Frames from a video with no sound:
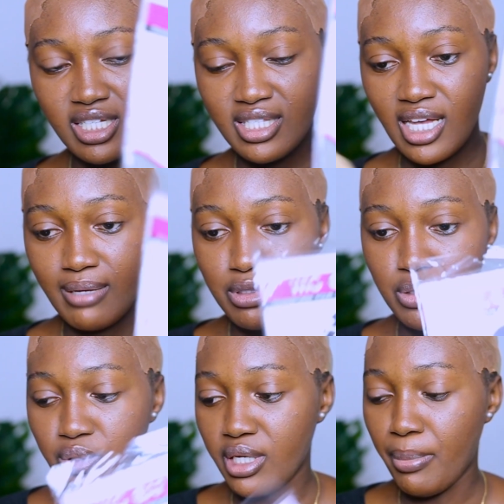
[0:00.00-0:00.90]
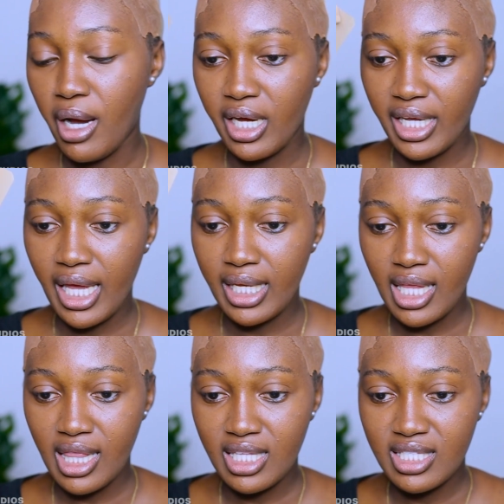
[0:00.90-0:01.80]
it just comes to in a pack, and
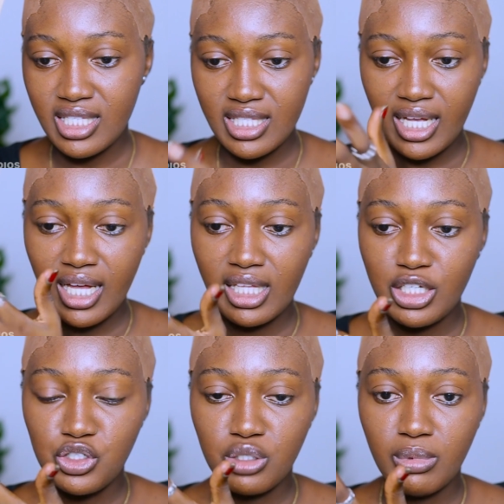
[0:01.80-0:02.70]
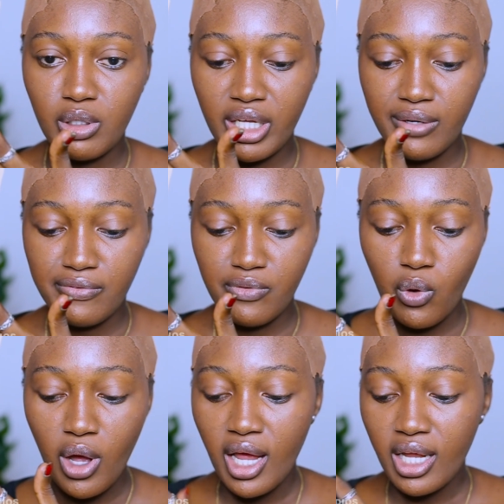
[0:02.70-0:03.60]
this is the color you should be looking for.
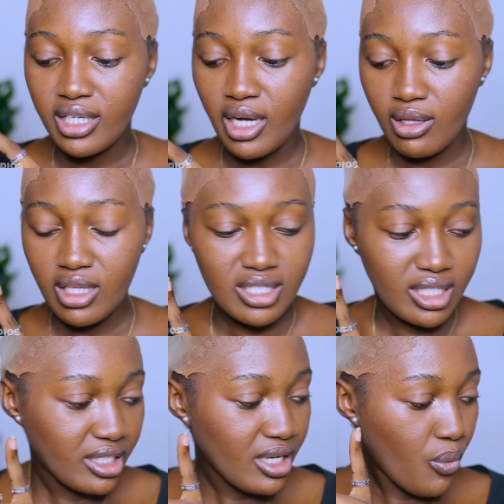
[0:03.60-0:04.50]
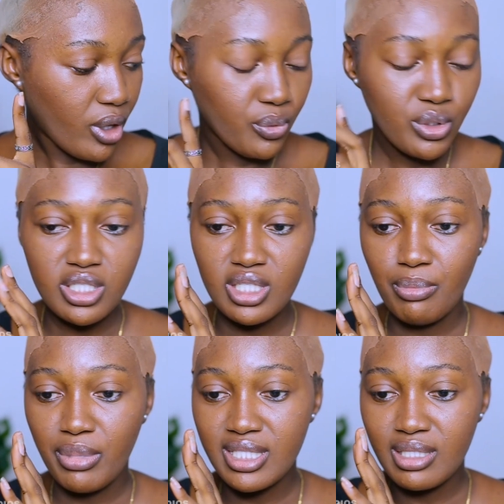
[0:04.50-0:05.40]
Now there's another one which is a
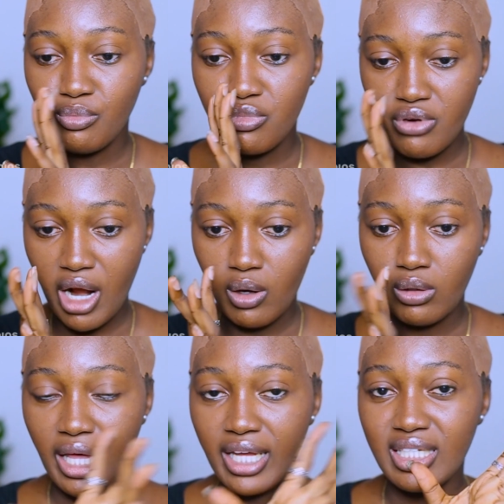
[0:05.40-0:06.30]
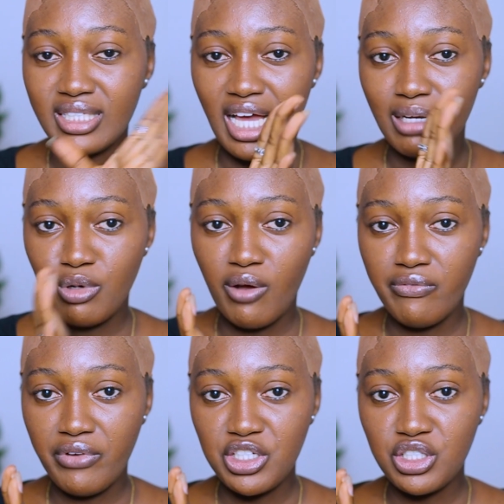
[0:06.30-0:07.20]
bit brown, like the dark brown
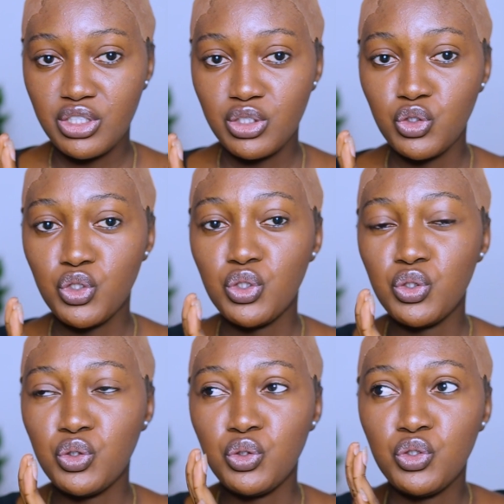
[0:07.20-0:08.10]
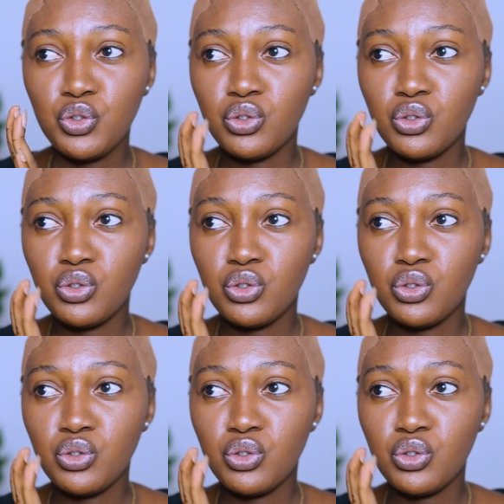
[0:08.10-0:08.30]
version. You